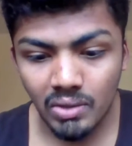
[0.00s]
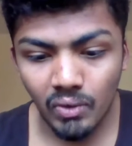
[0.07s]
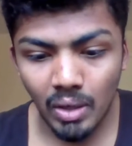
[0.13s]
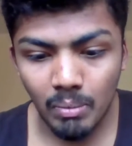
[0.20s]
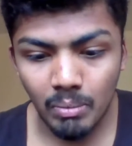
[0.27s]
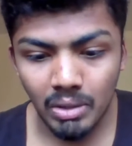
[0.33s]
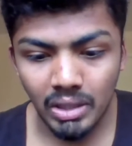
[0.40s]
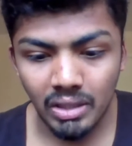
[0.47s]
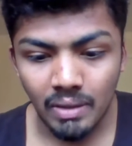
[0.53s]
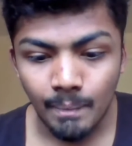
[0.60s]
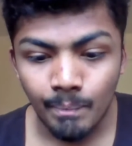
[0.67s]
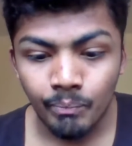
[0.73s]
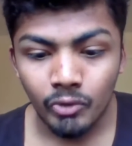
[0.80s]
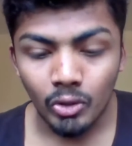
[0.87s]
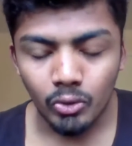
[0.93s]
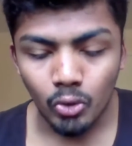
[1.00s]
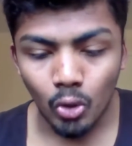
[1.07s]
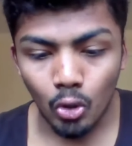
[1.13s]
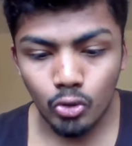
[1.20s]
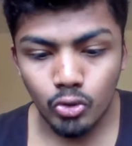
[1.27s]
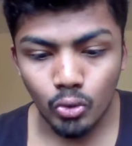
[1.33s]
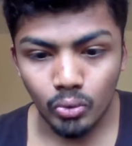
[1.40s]
family,
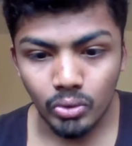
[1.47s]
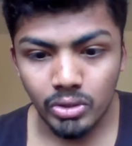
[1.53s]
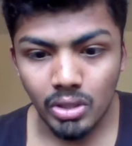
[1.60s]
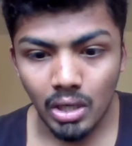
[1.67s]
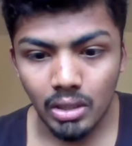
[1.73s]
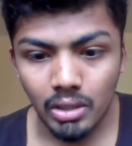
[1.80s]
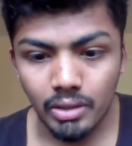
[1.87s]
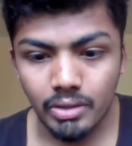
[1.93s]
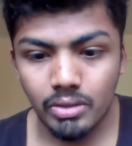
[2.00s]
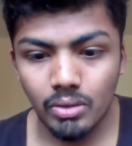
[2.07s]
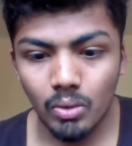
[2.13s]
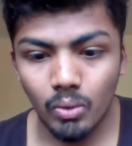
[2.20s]
Dogtooth Charlotte's.